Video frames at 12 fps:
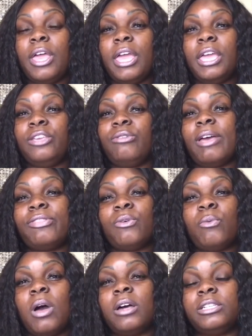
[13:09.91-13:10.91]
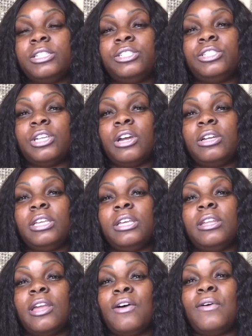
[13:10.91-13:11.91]
And you have to walk this journey
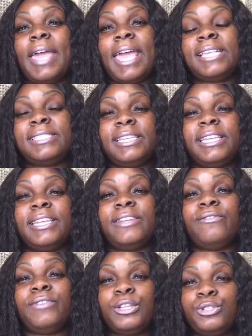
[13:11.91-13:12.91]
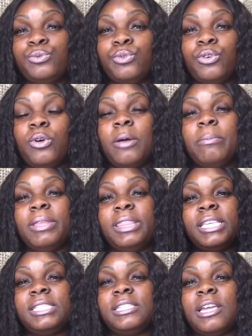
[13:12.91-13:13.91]
alone as an individual. But
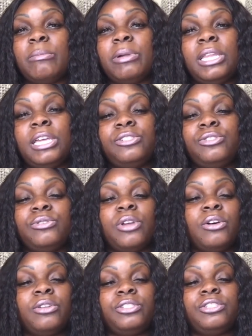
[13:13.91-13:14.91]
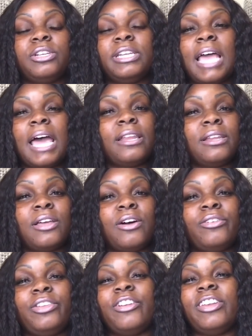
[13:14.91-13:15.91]
this number lets you know that you're not
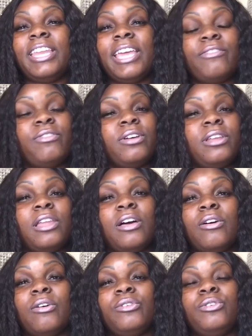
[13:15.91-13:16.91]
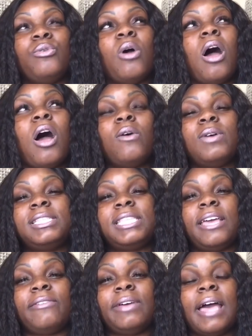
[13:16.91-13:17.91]
alone. You're never alone. You always
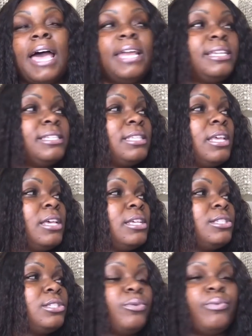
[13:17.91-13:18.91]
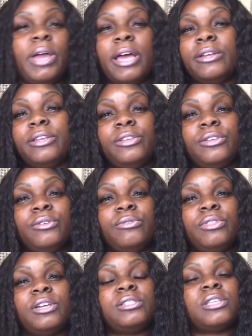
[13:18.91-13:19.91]
have guidance surrounding you,
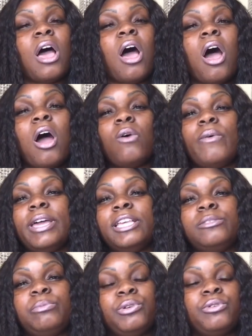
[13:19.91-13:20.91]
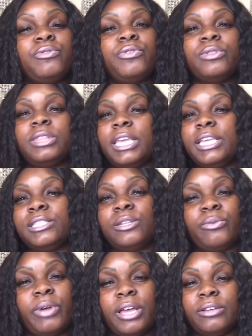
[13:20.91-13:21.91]
there's always beautiful things
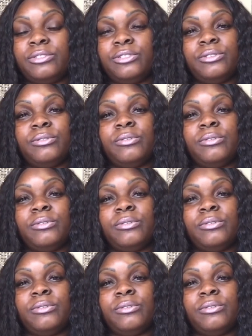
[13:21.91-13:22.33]
around you.